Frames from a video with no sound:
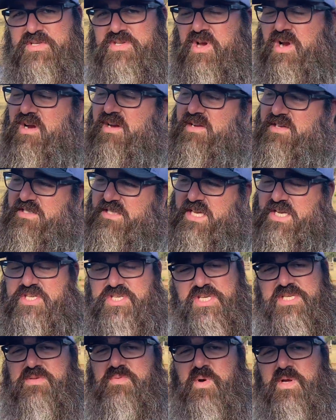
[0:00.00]
are, because they
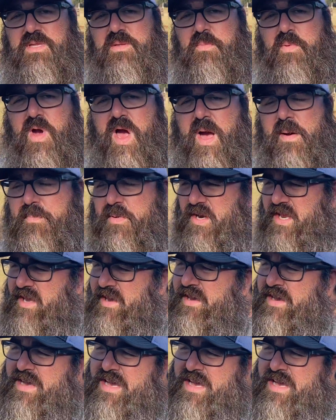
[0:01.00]
just want the property.